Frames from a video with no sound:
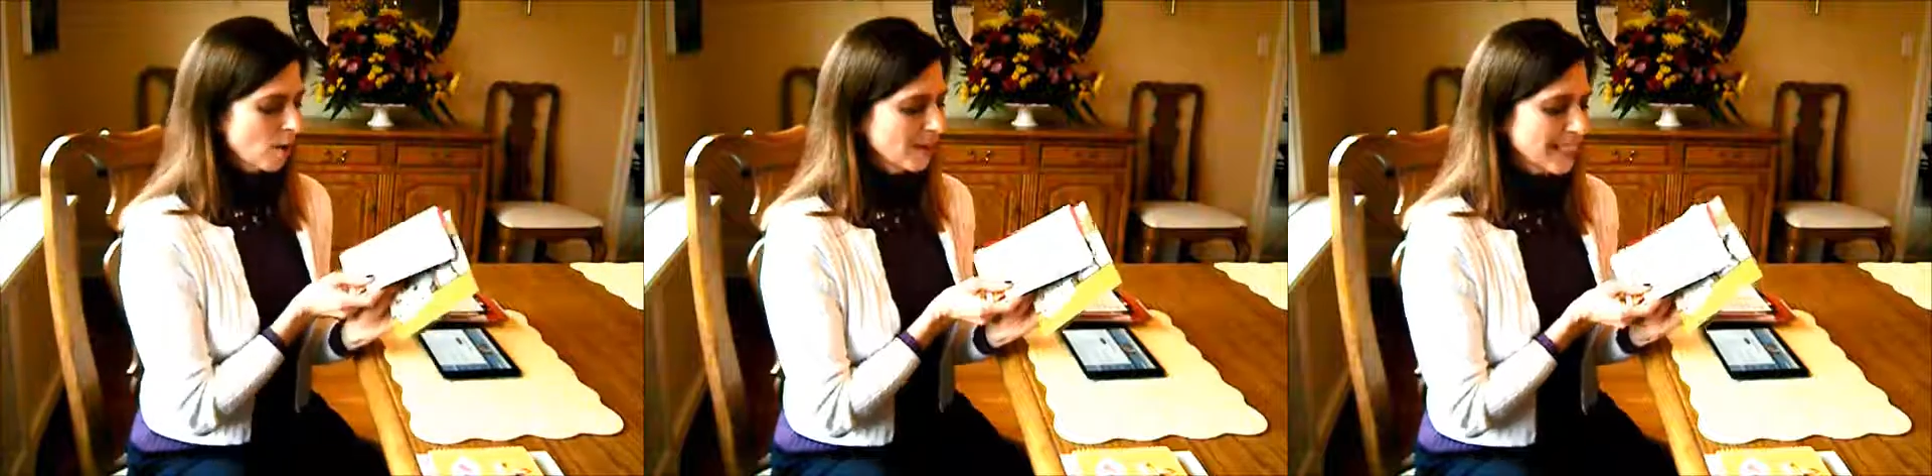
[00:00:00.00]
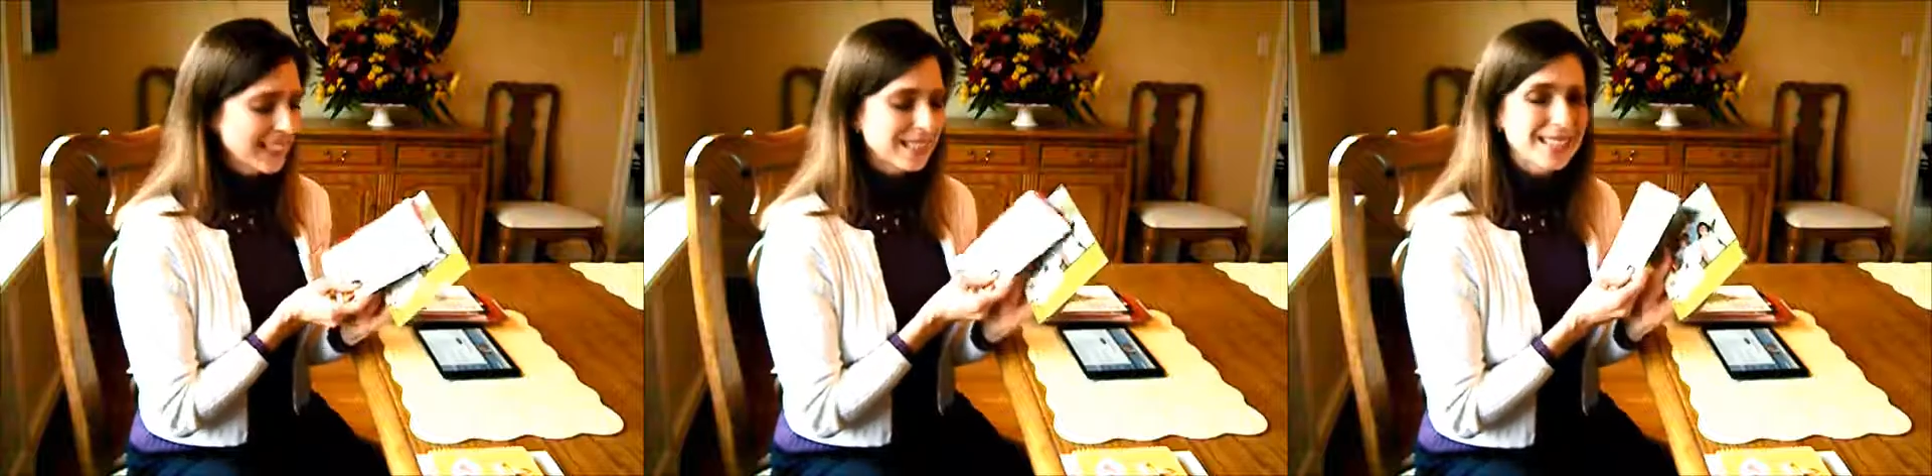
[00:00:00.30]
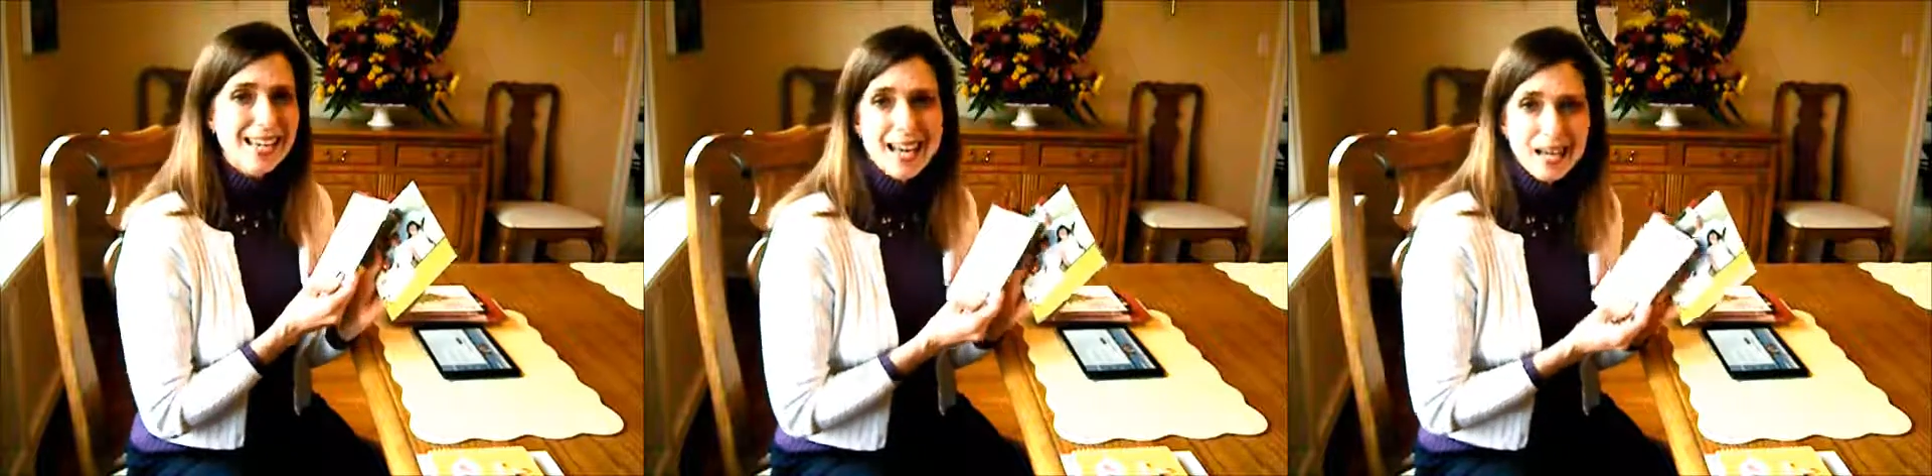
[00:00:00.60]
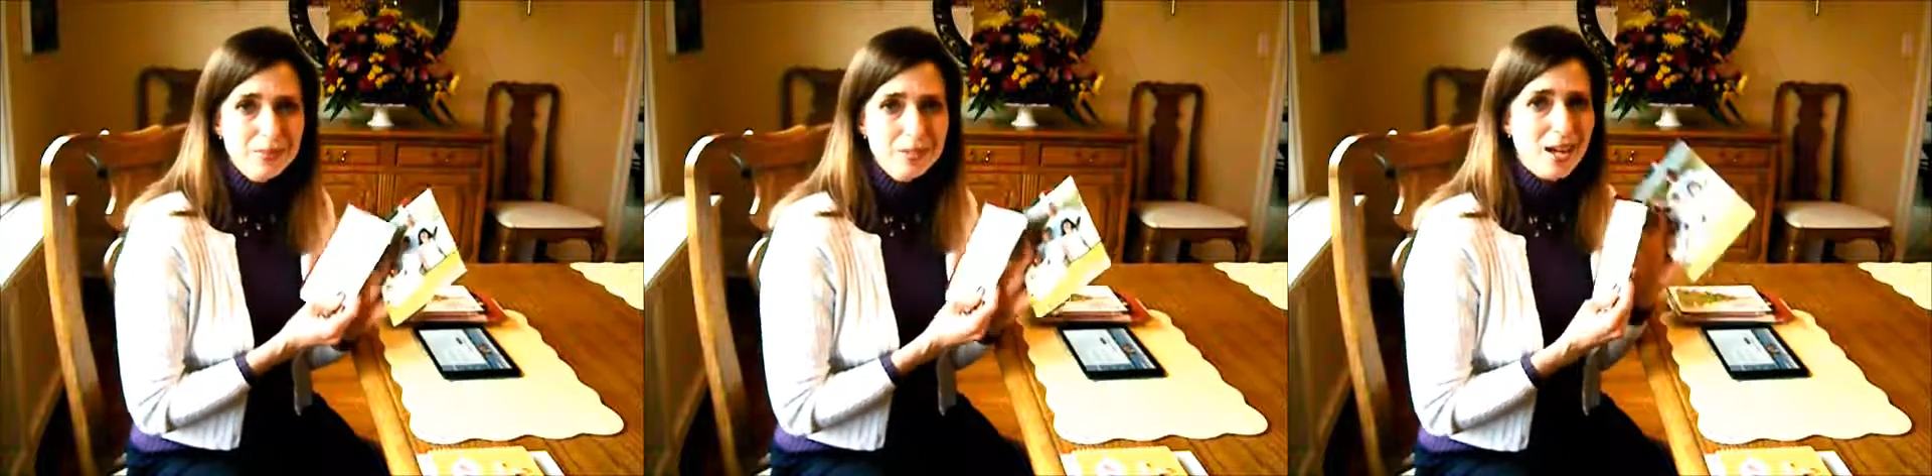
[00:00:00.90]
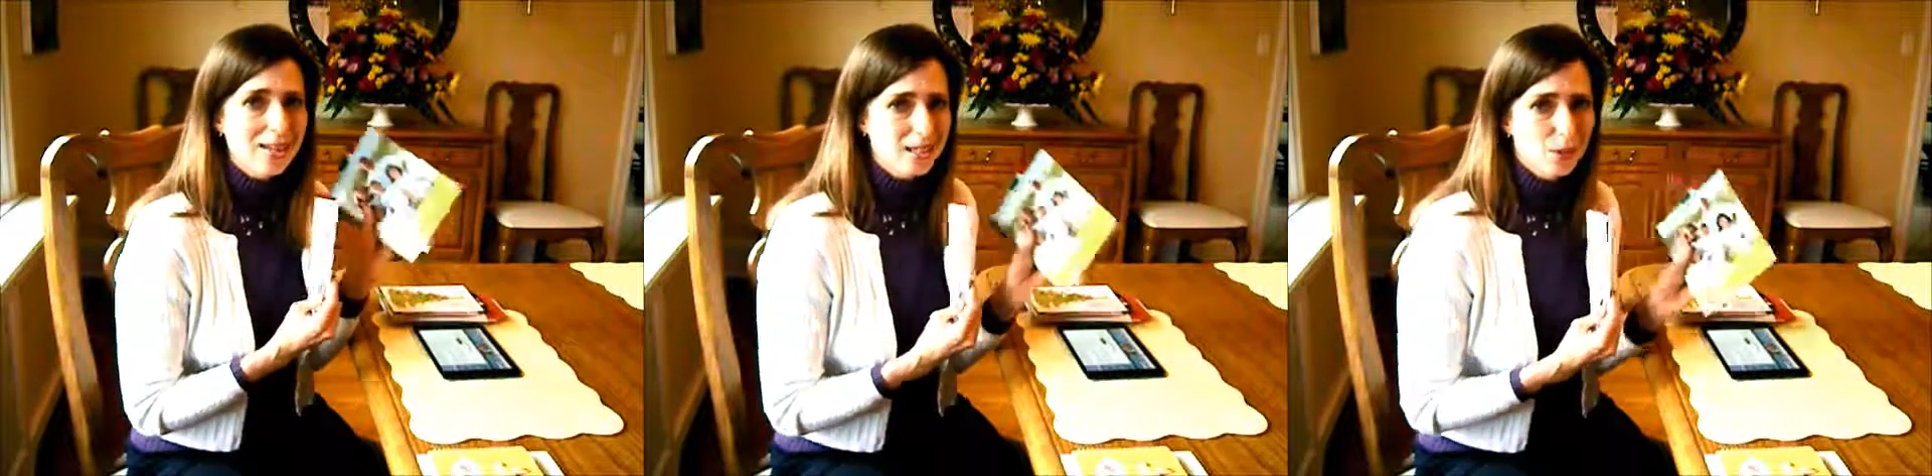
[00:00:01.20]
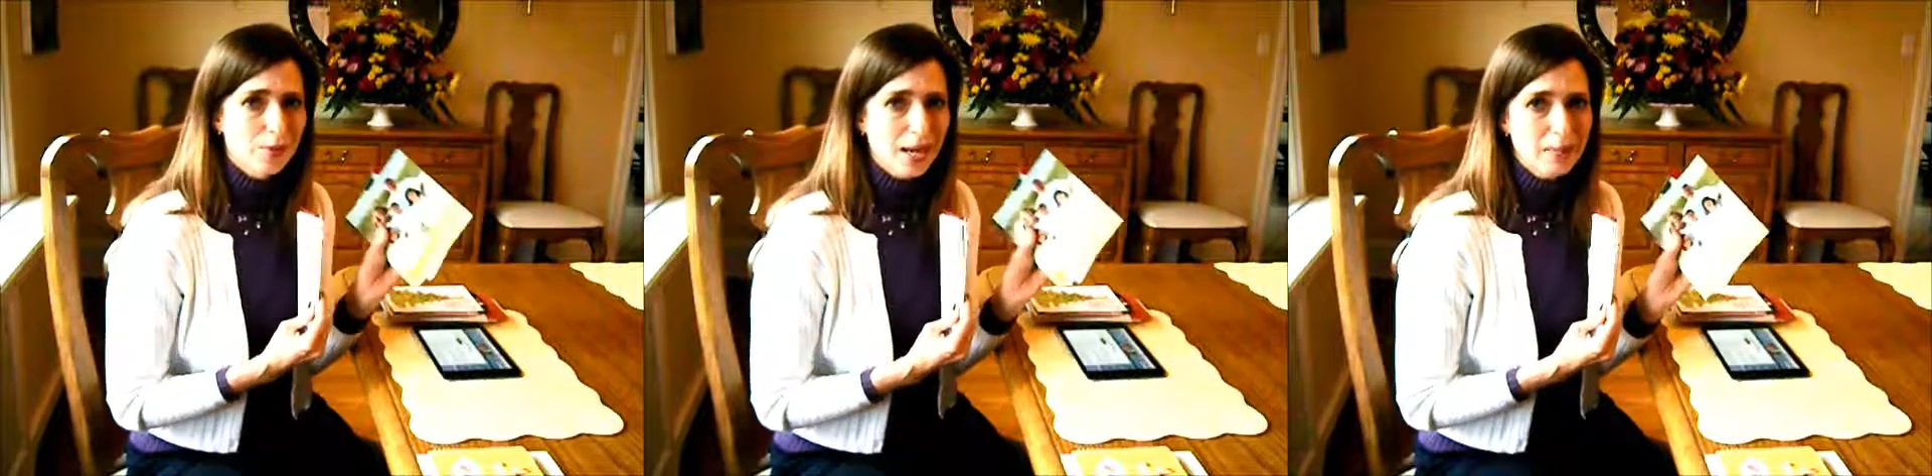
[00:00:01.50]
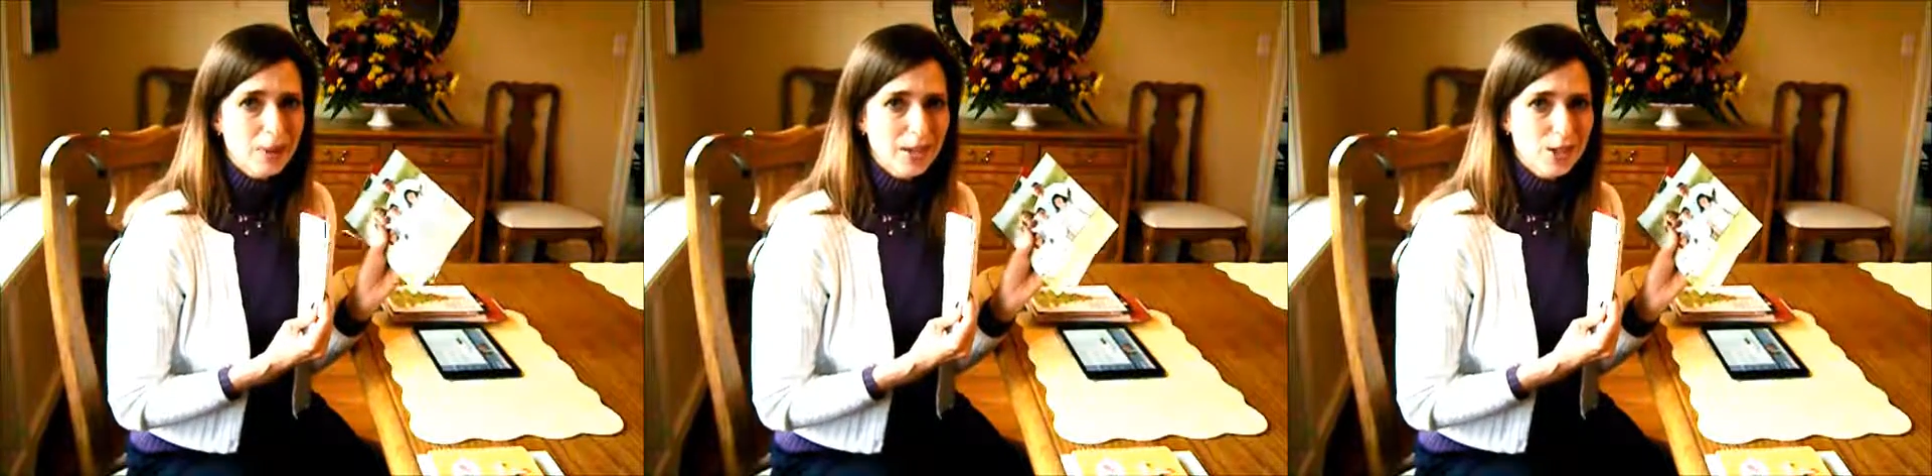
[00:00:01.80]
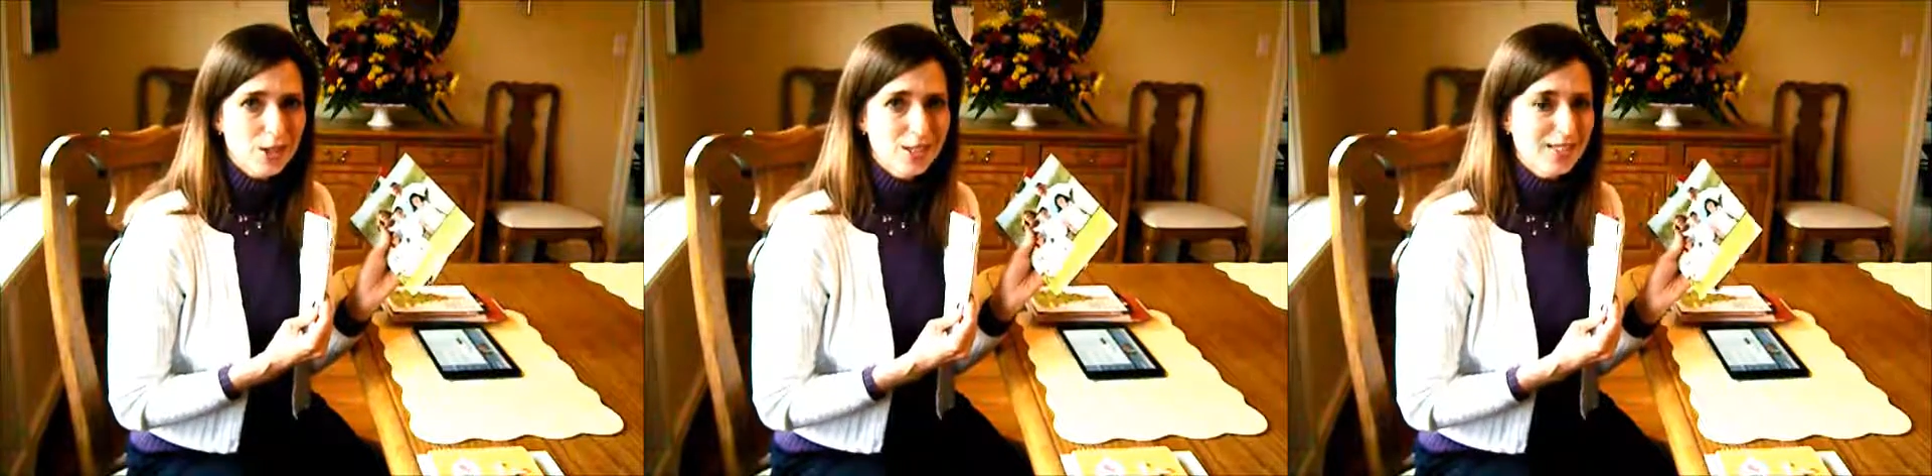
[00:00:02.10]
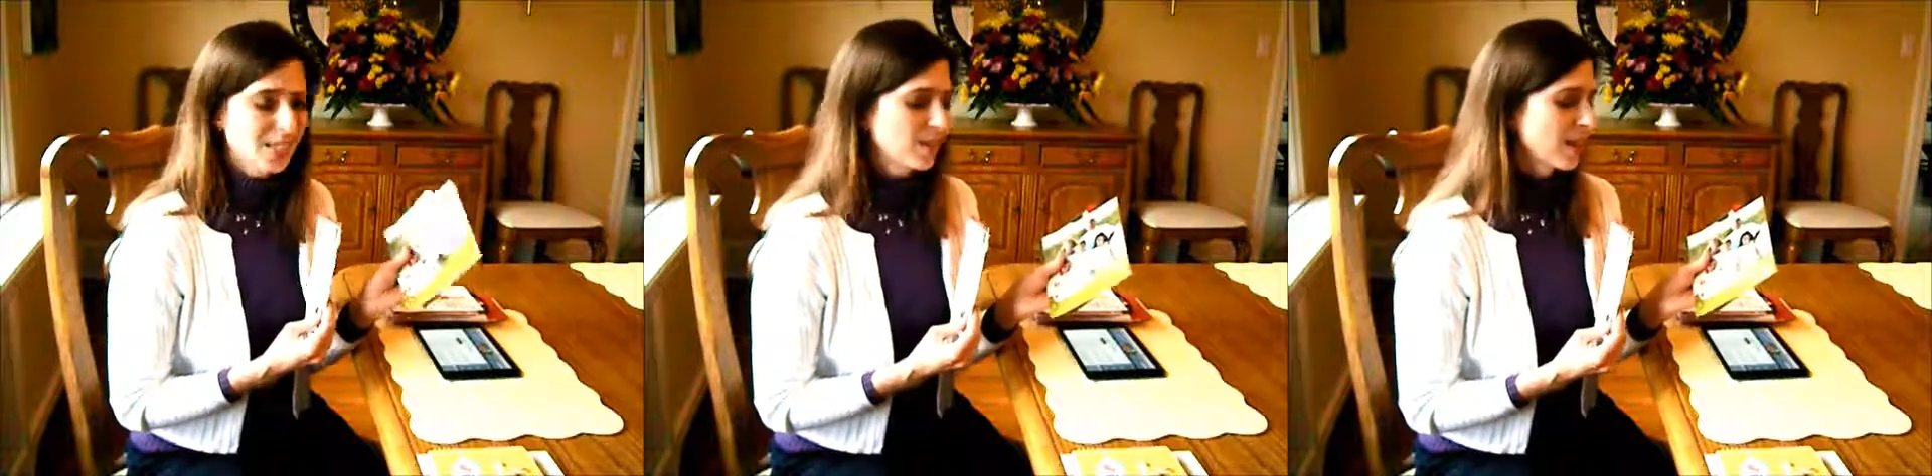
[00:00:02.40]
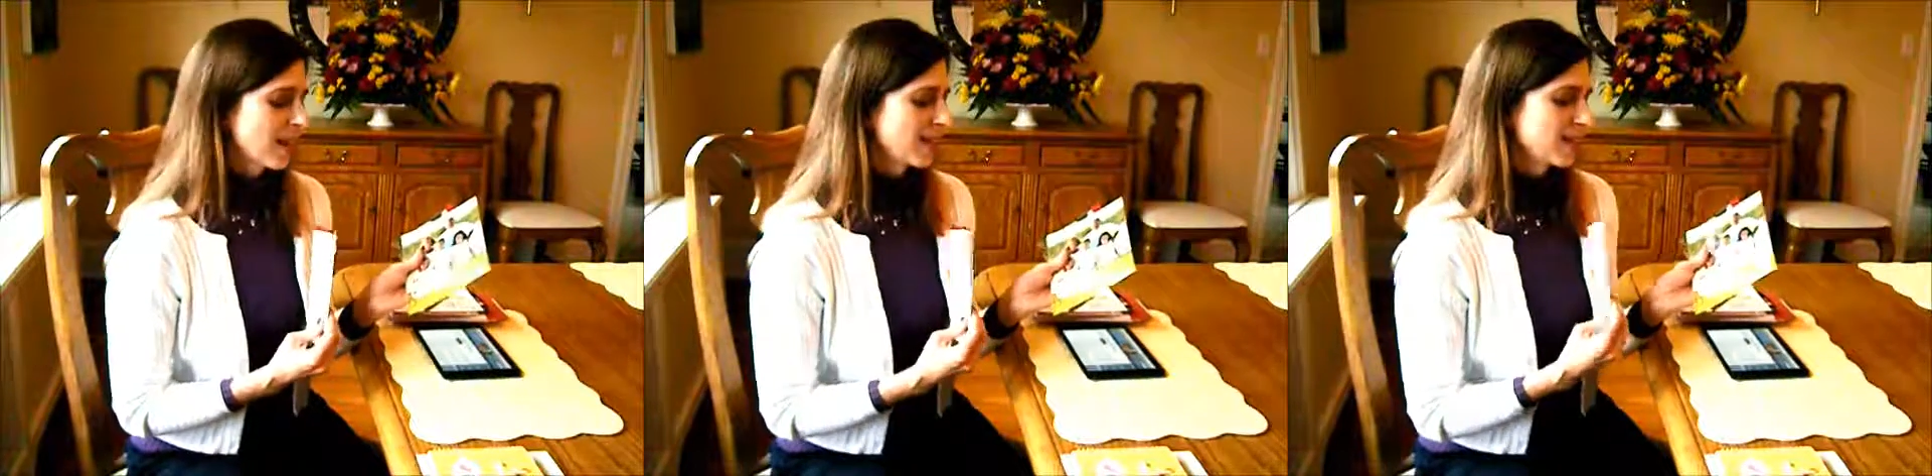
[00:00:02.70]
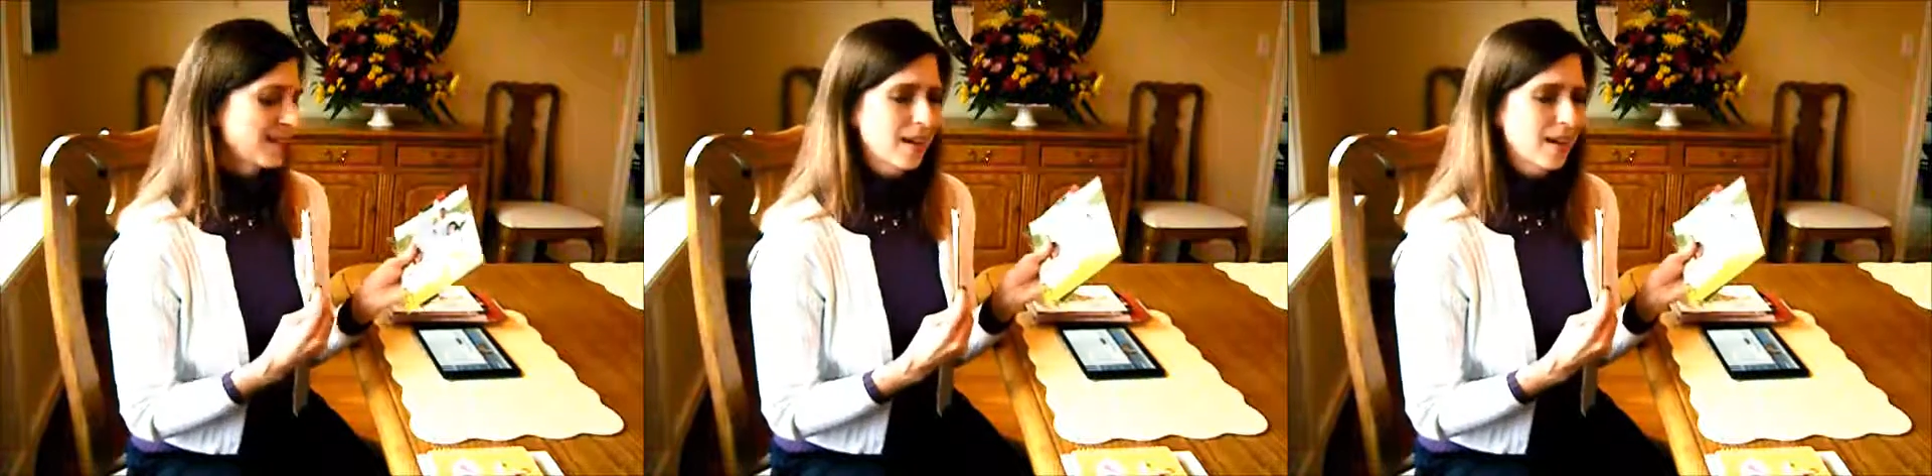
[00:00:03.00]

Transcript: all the kids' names on these great pictures that you guys,